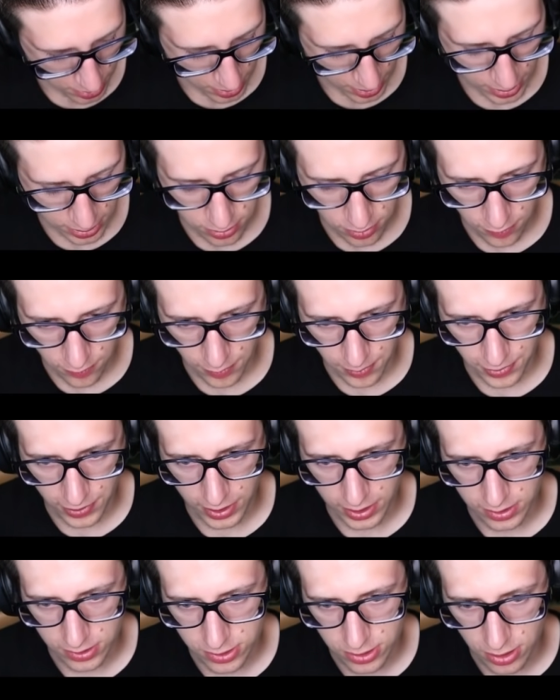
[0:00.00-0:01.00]
I do have a
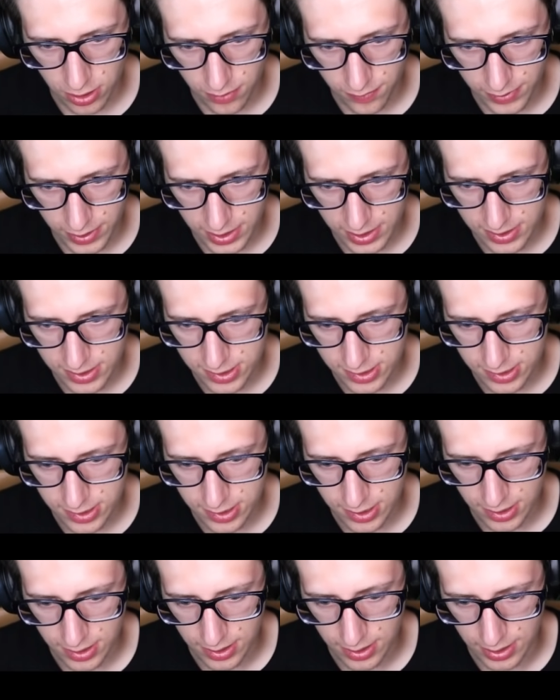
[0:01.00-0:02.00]
plan to solve
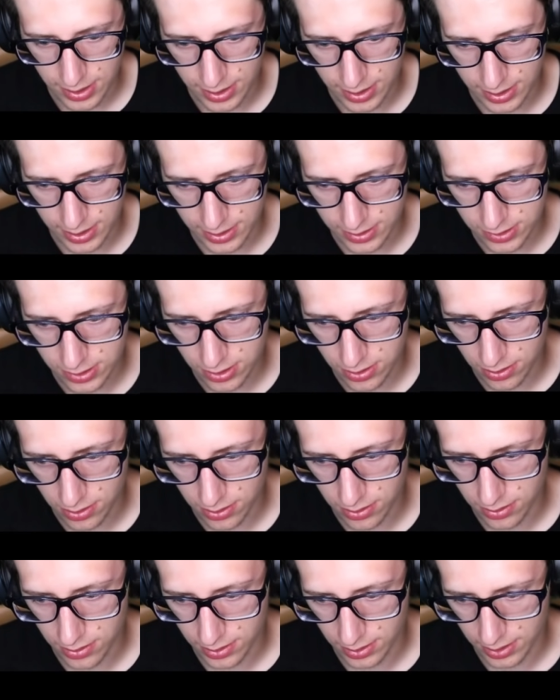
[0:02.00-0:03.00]
this. It's
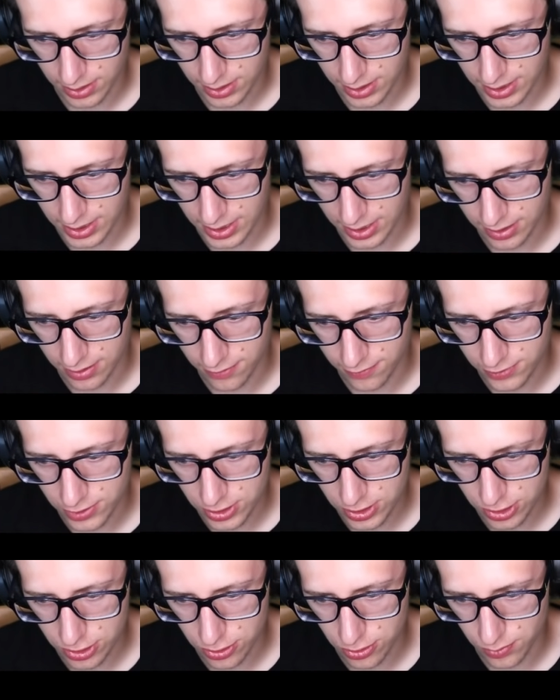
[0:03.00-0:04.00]
called kind of
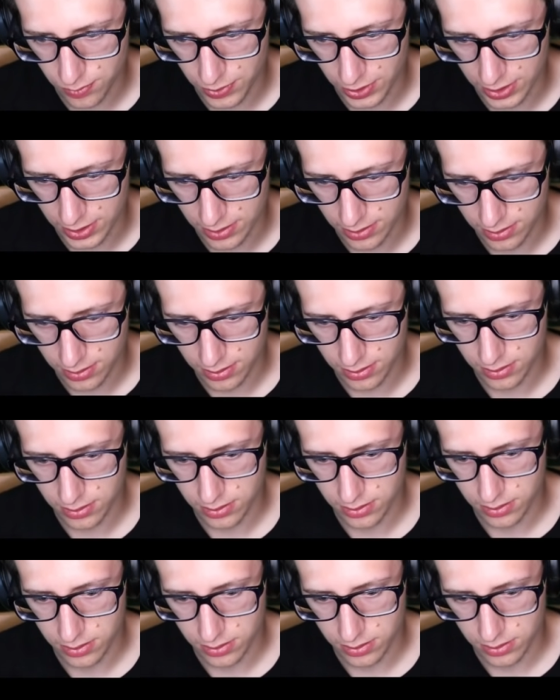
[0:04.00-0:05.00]
stupid,
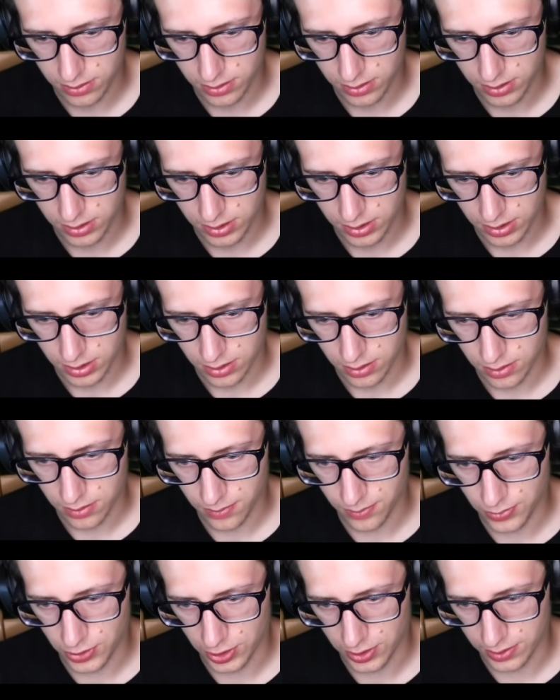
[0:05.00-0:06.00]

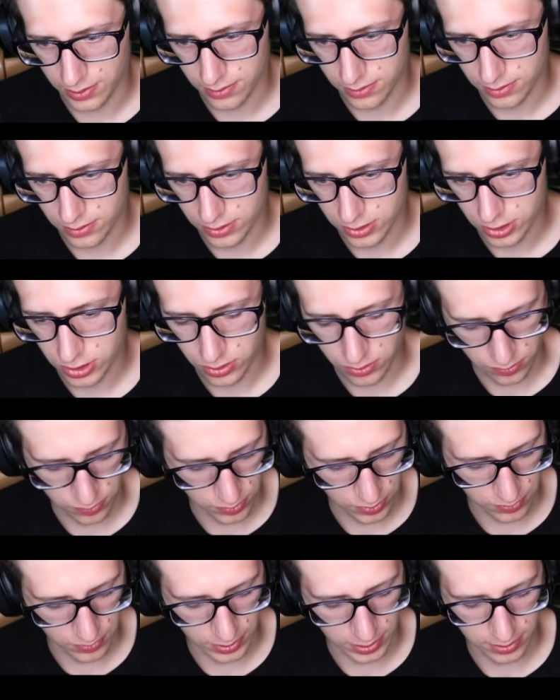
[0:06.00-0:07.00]
but
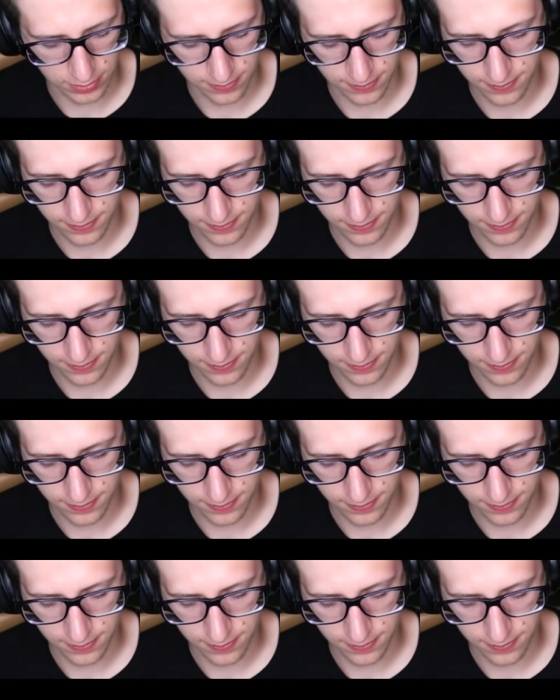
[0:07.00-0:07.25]
screw it.